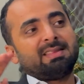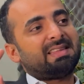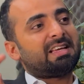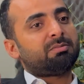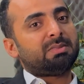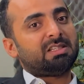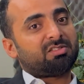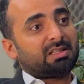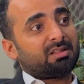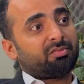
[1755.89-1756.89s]
that means
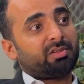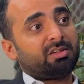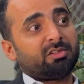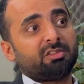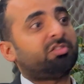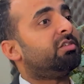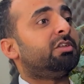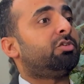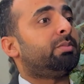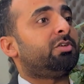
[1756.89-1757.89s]
that the filters
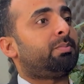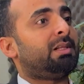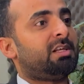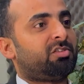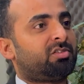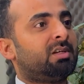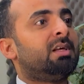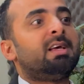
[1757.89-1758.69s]
need to be replaced.